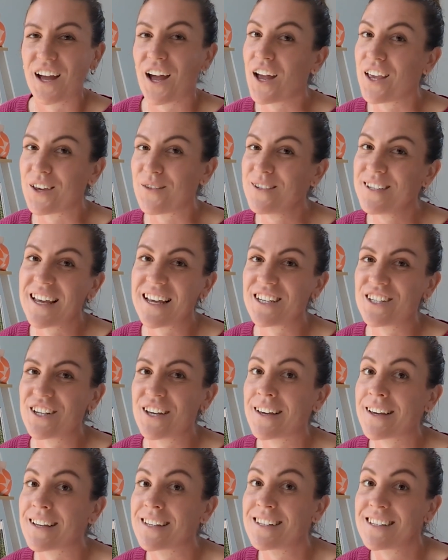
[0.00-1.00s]
Are you a
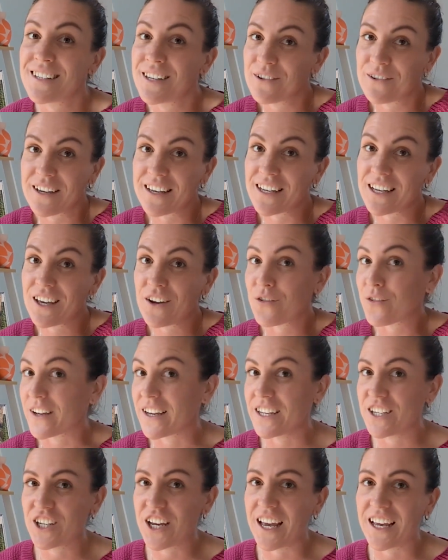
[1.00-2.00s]
teacher considering a
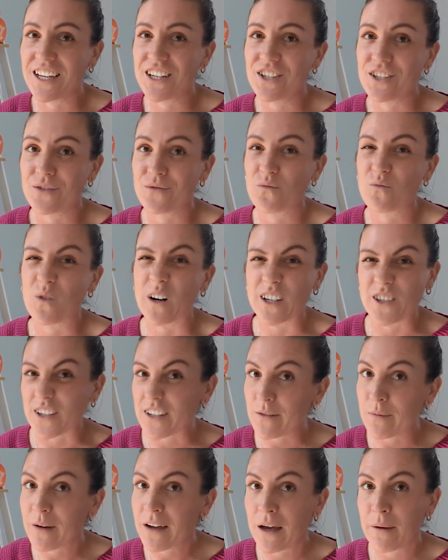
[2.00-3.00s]
career change and
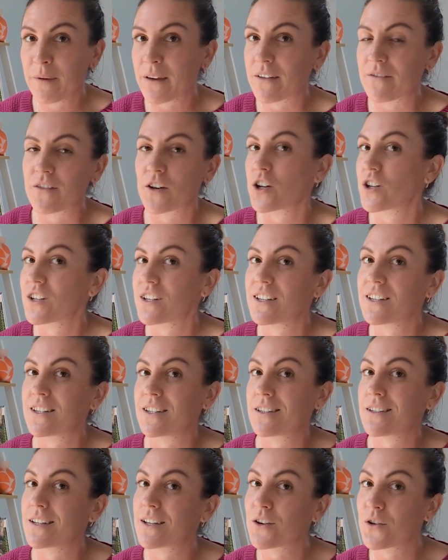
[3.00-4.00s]
wondering if becoming a virtual
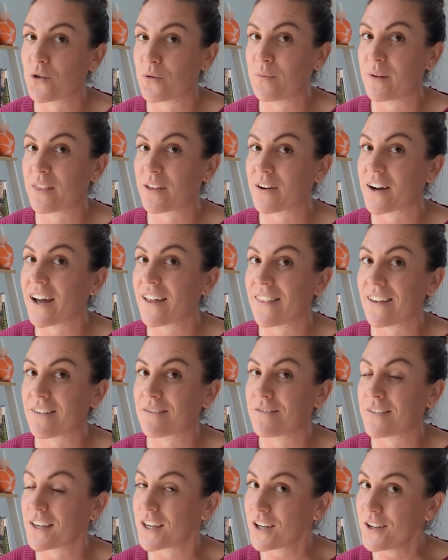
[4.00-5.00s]
assistant could be the right
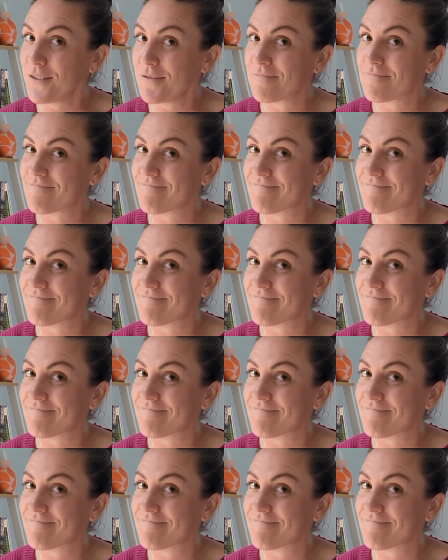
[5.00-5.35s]
thing for you?